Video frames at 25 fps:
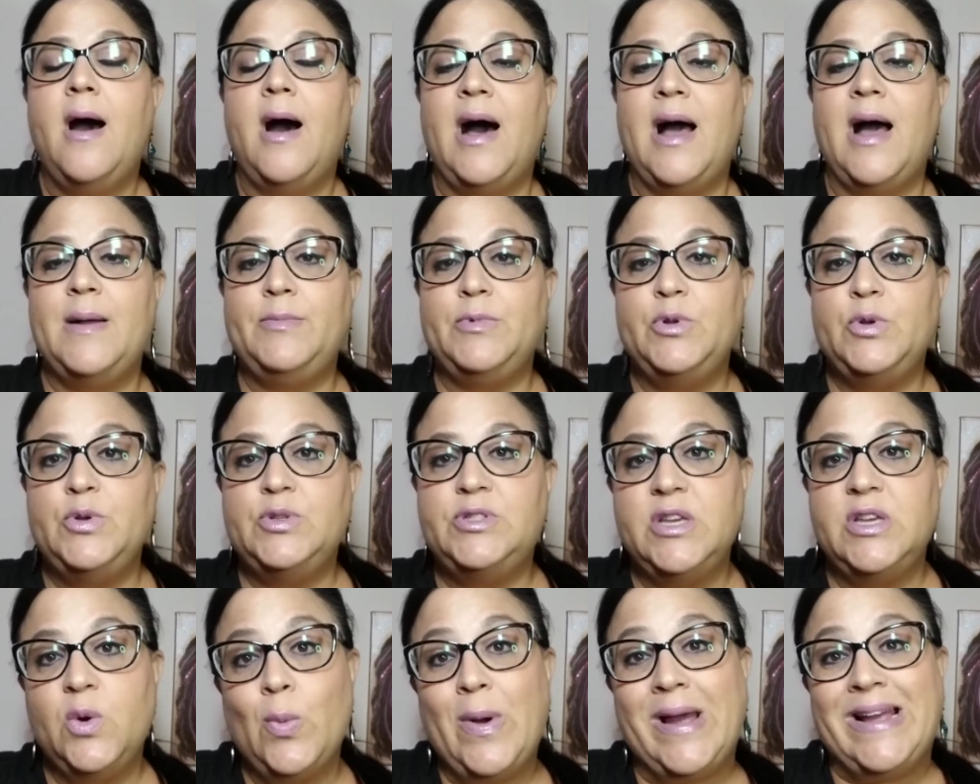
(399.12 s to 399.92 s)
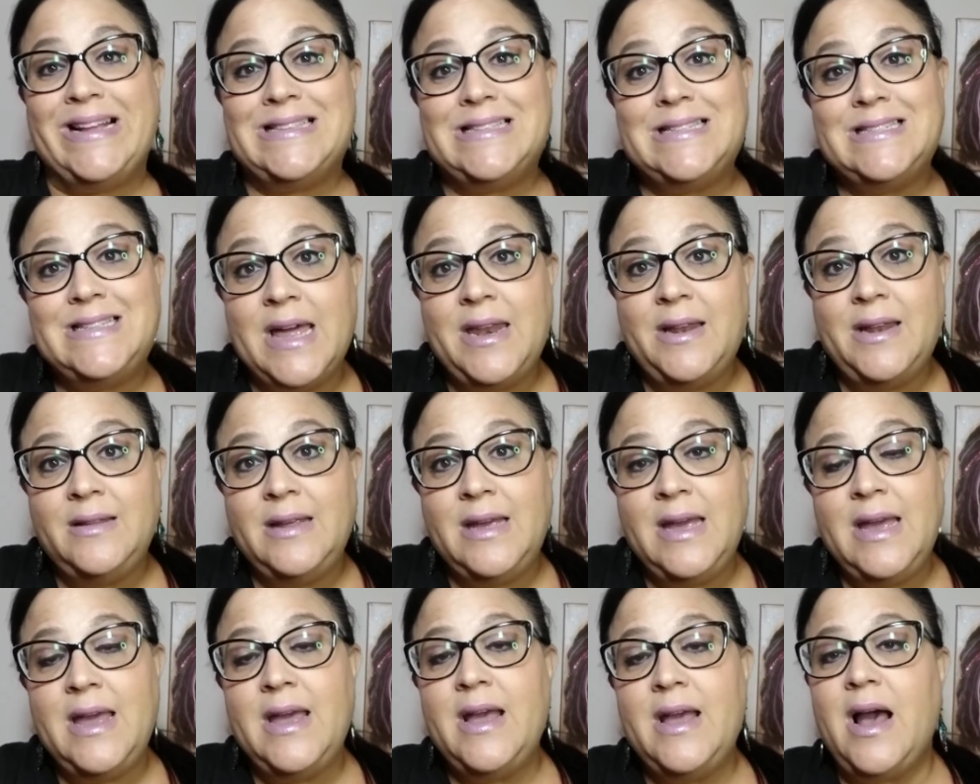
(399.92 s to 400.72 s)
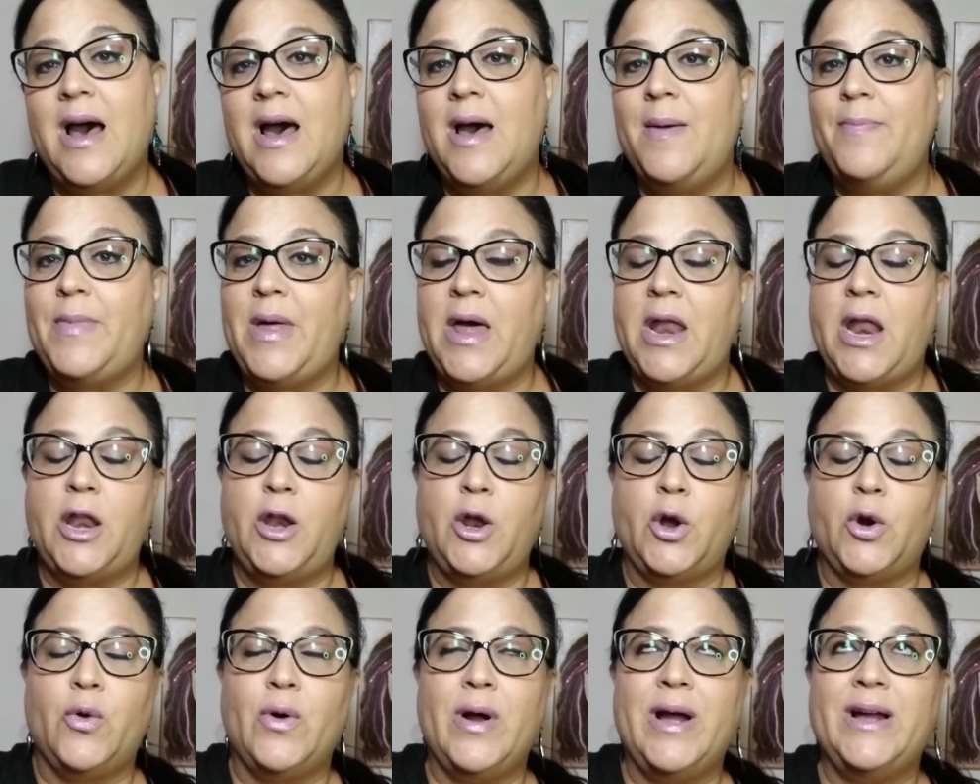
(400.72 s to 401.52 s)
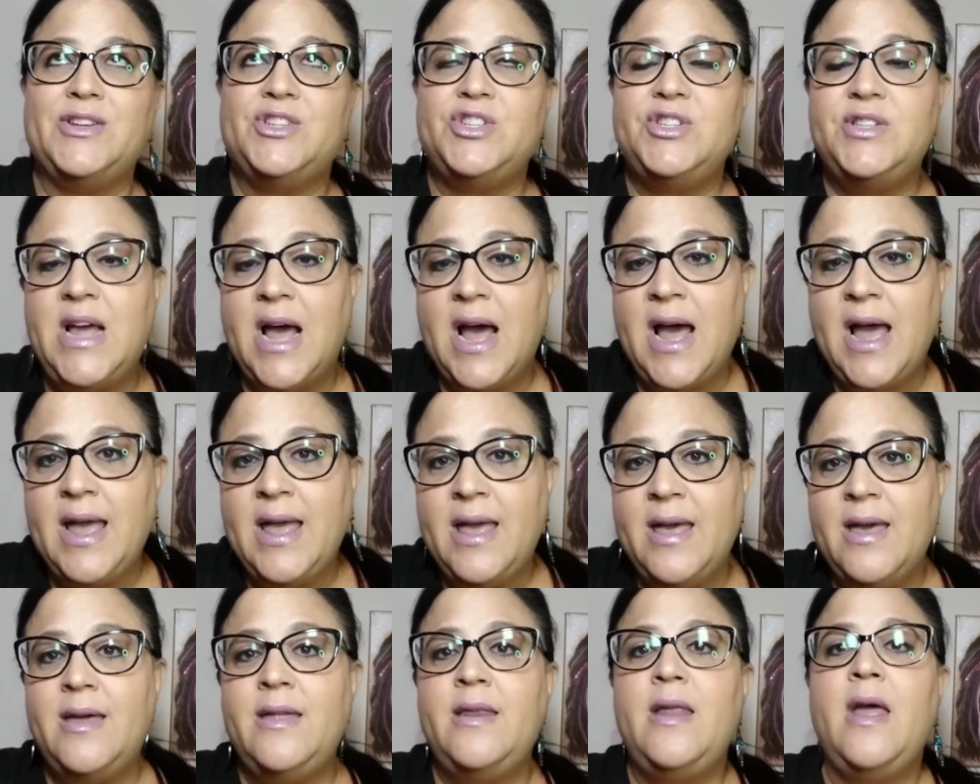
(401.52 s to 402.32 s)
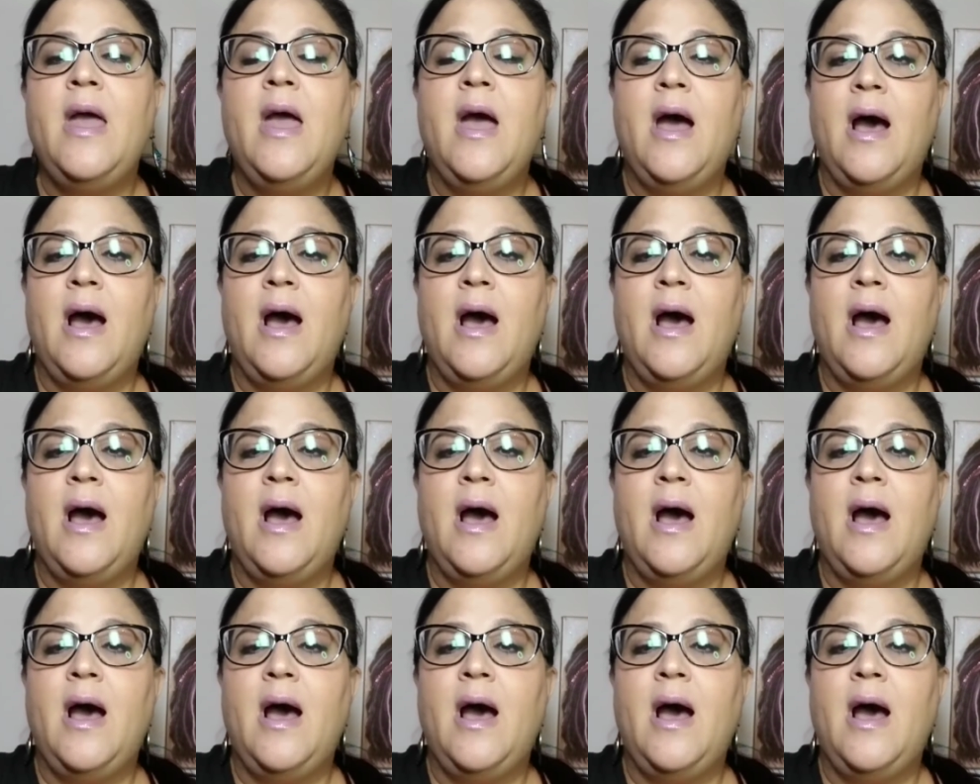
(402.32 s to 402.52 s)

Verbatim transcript: I'm losing weight steadily. I'm not on a crash diet.